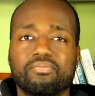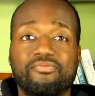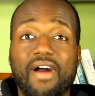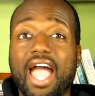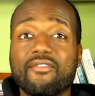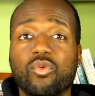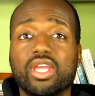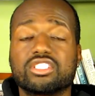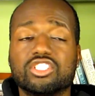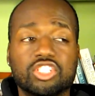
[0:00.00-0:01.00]
5
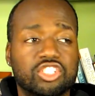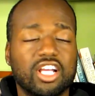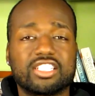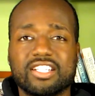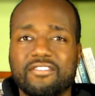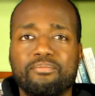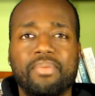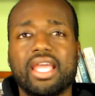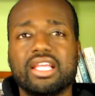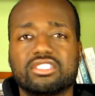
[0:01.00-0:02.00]
weeks just of
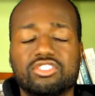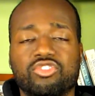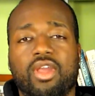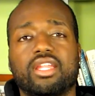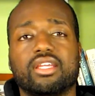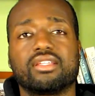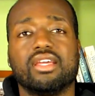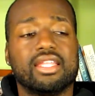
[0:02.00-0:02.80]
base training.